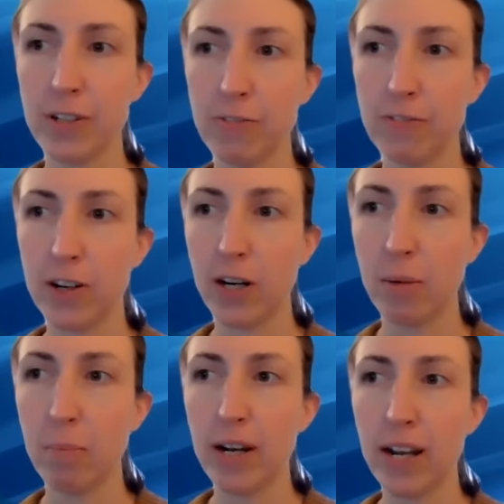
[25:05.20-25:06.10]
so
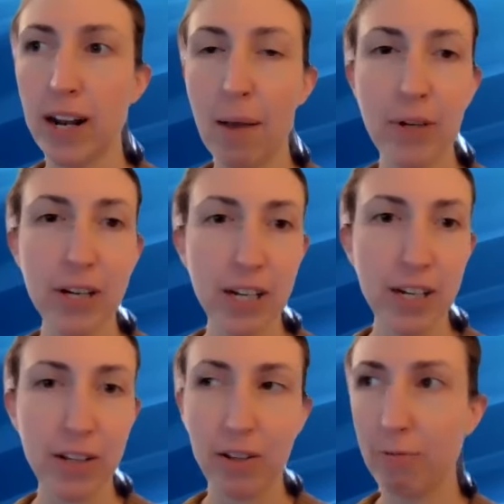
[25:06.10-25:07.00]
far, but I'm going
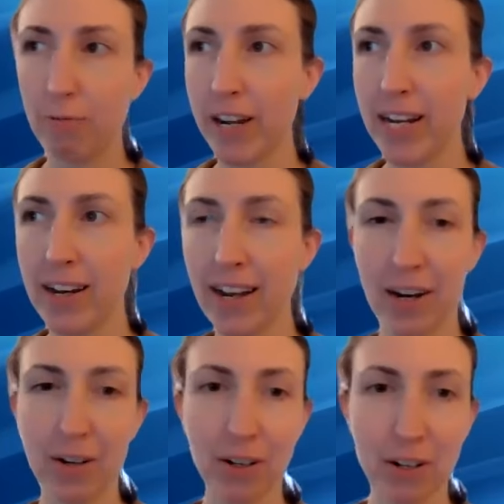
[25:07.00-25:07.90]
to read
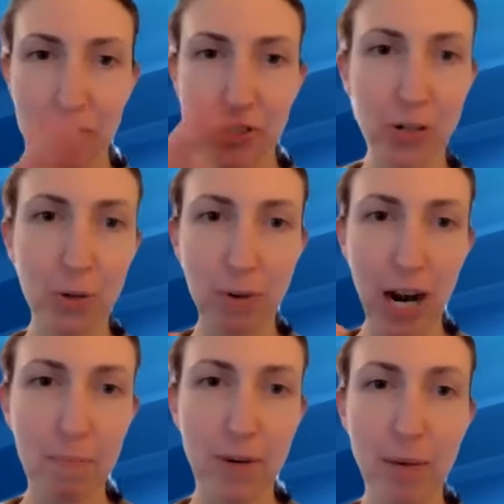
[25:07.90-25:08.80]
our show
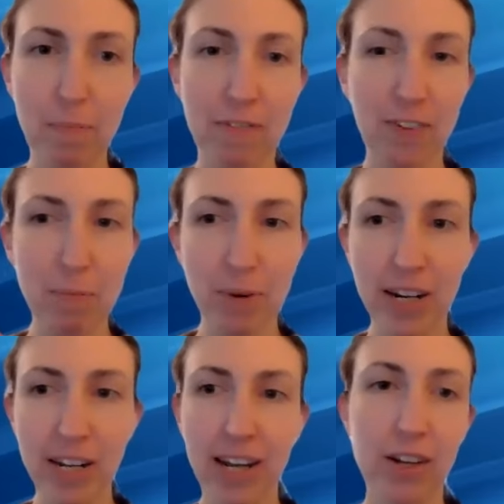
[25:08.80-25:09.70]
wrap up. If
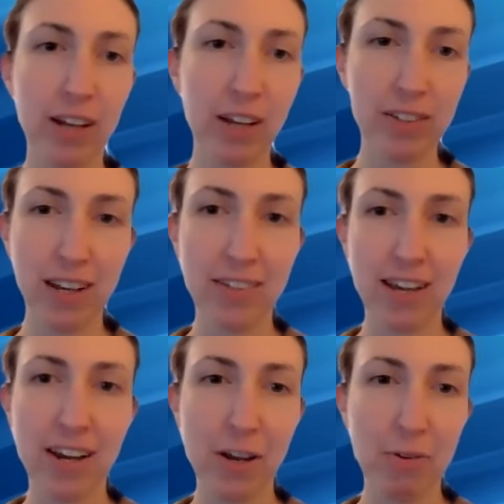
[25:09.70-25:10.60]
anybody else has
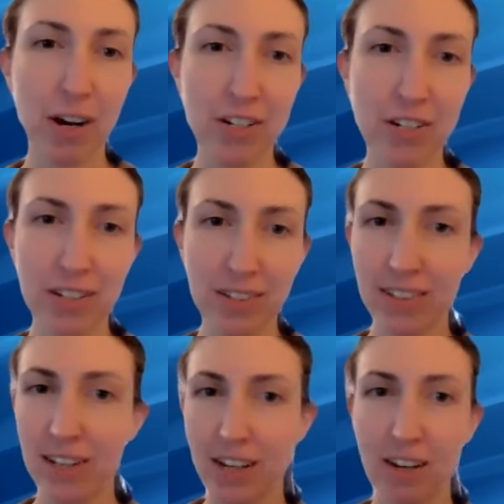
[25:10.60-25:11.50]
any questions,
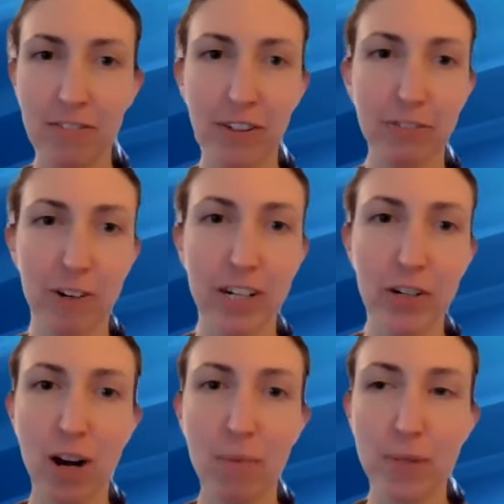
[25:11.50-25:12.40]
feel free to
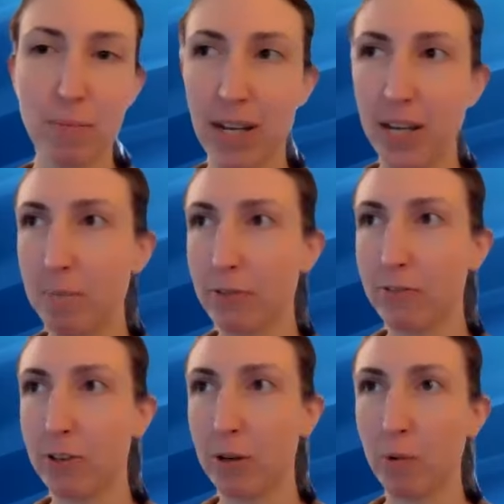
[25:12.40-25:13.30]
drop them in
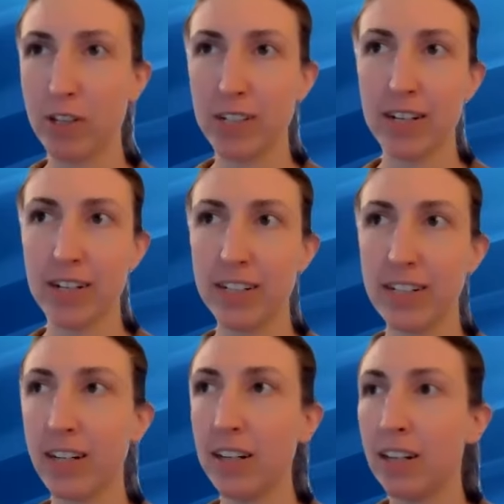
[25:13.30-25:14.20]
before we're done
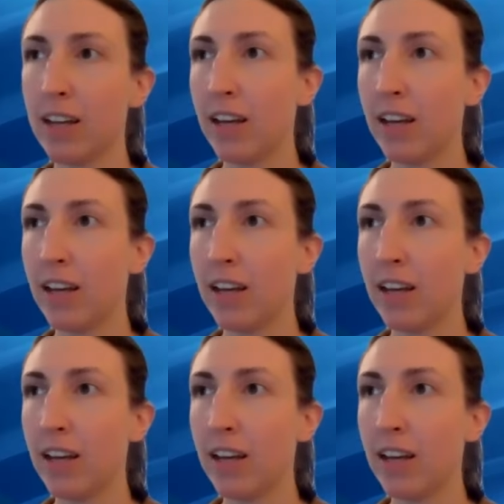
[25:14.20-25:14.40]
here.